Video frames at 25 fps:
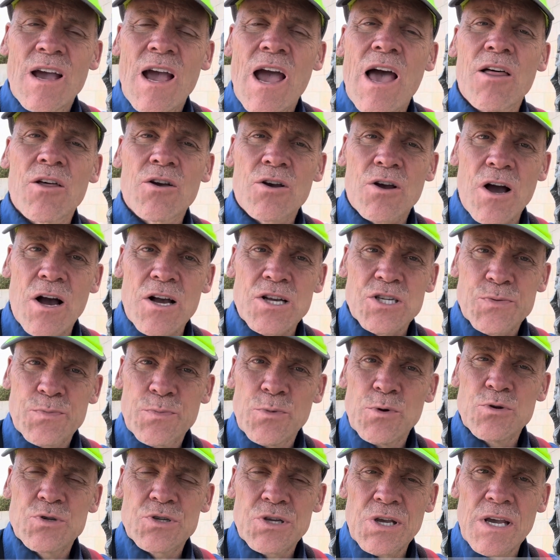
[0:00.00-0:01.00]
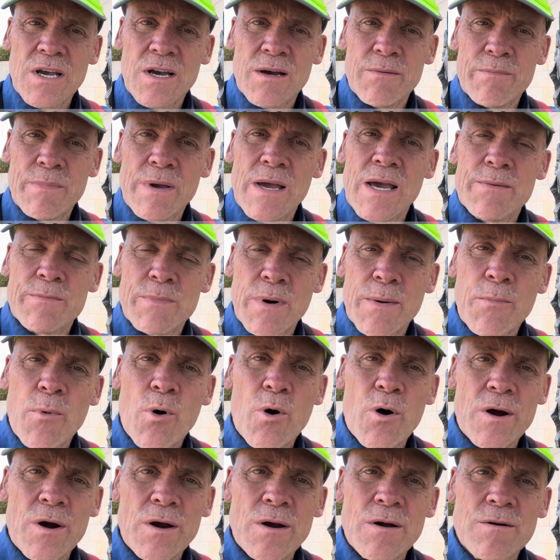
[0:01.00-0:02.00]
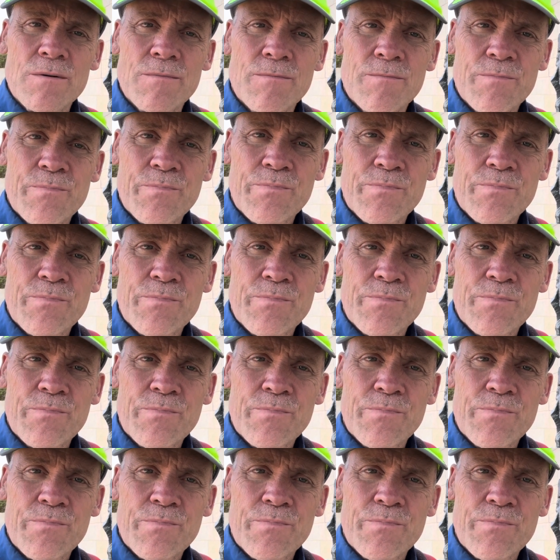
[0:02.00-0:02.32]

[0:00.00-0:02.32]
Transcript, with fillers: Holocaust Museum and Memorial.